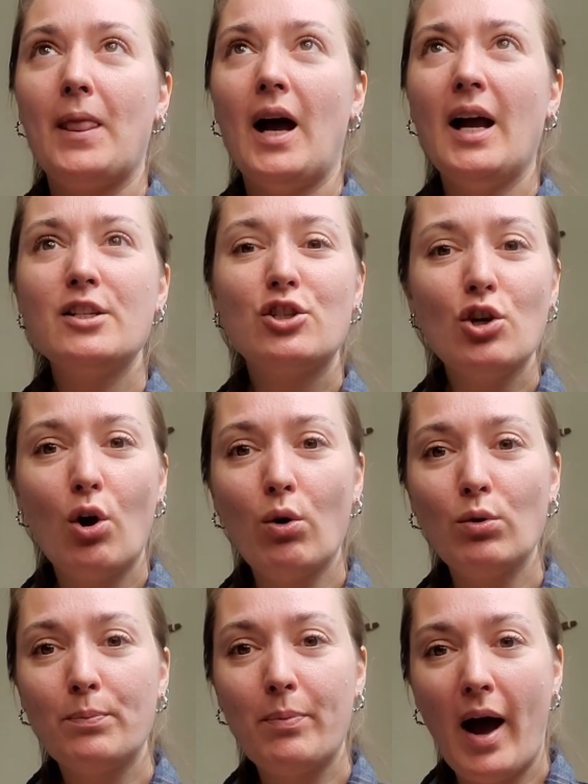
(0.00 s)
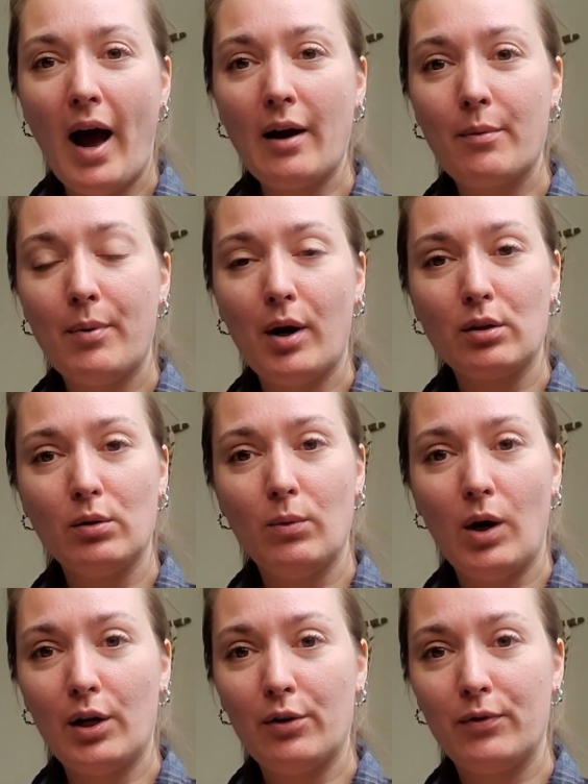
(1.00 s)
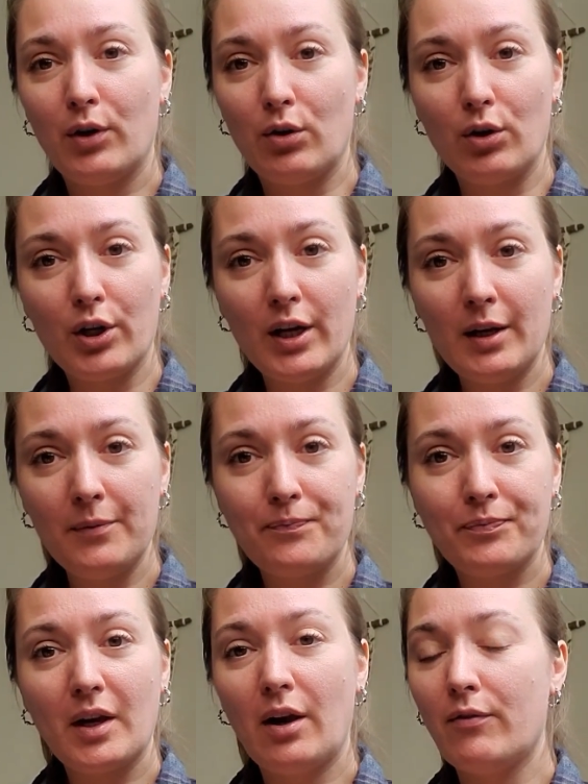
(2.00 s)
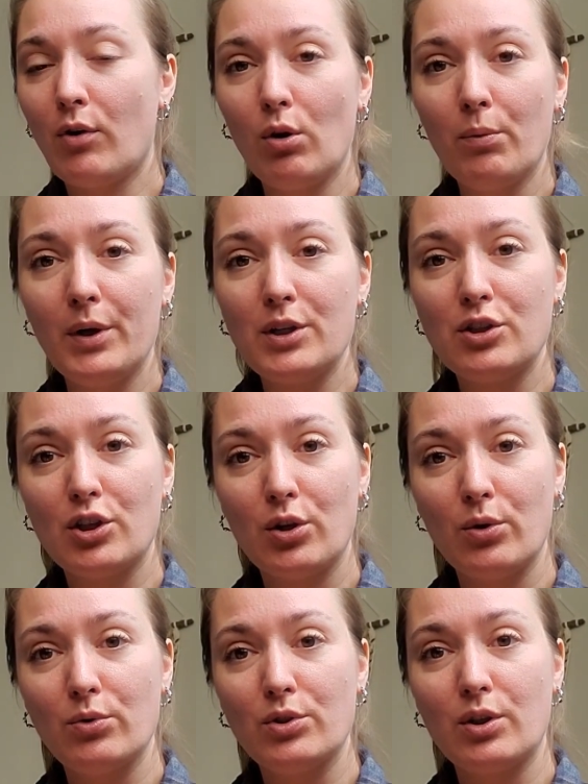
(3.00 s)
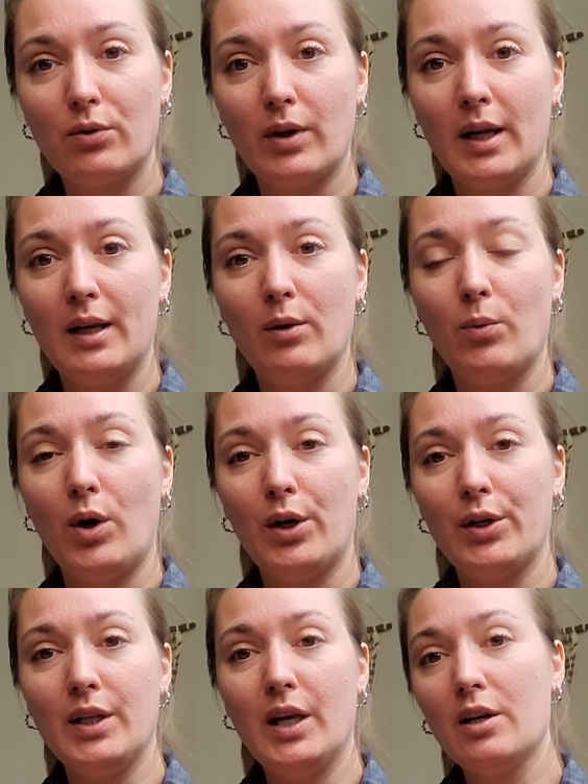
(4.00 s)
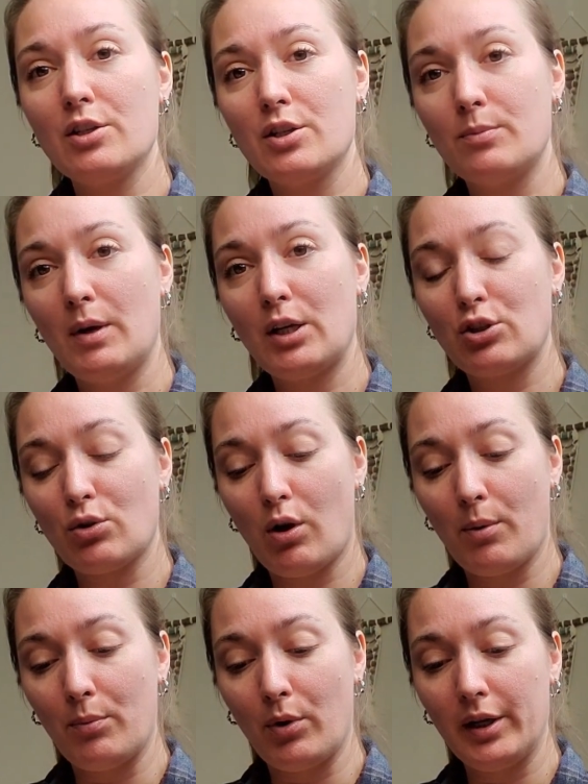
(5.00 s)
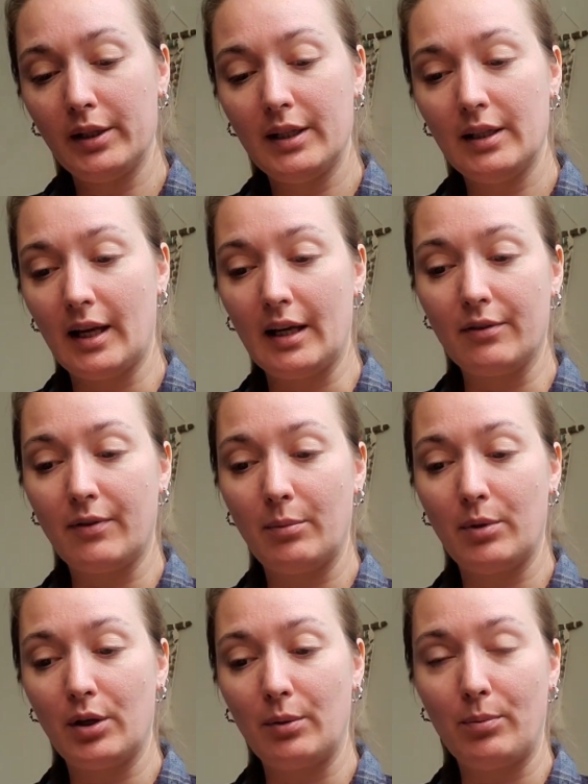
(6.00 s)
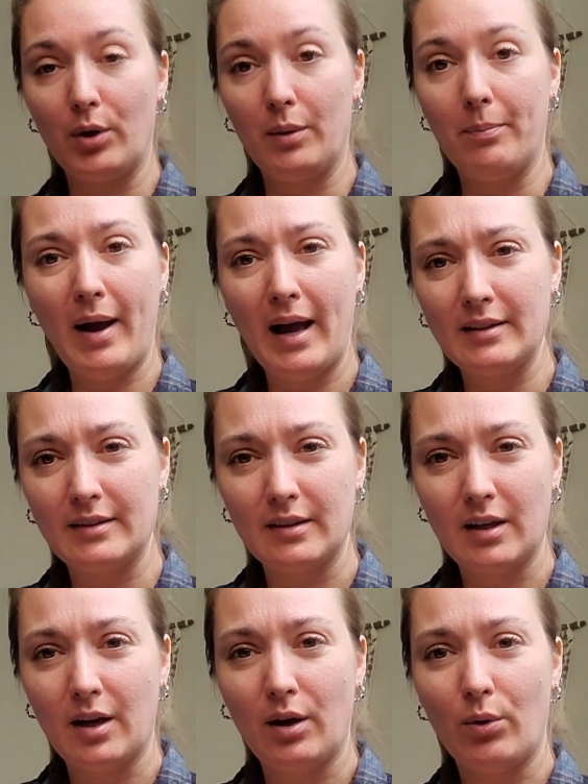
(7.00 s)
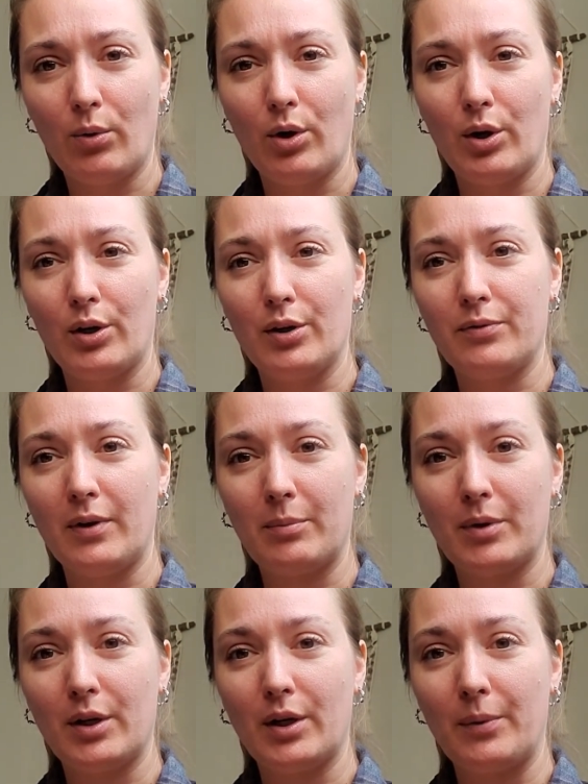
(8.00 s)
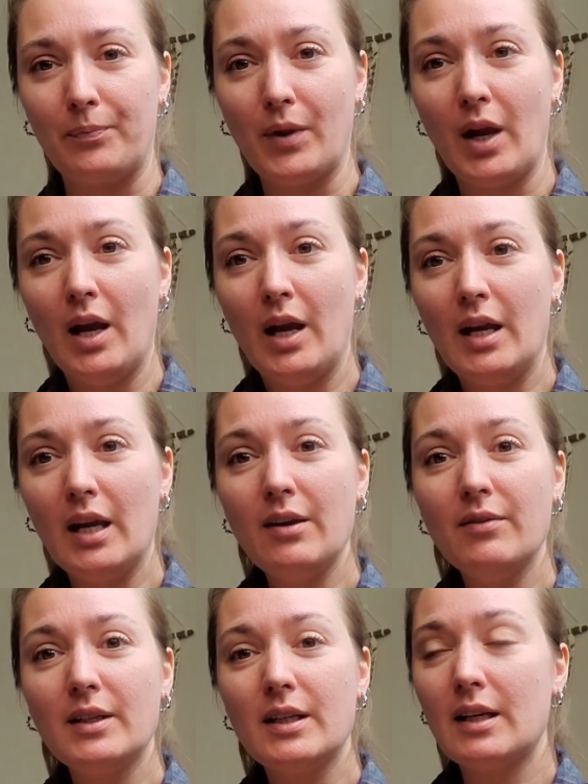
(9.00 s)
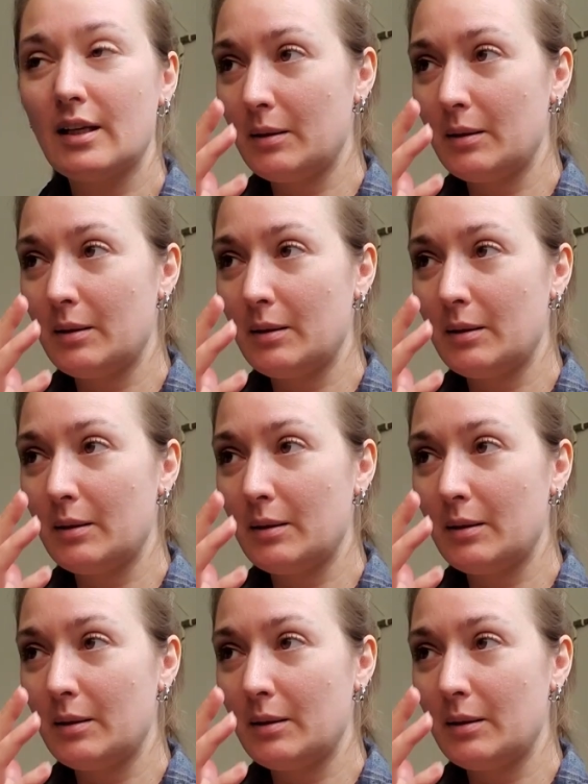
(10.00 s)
I don't pack bottled water for cooking. I've always used the running water there. Just make sure I boil it, like if I'm gonna boil pasta, or if I'm gonna even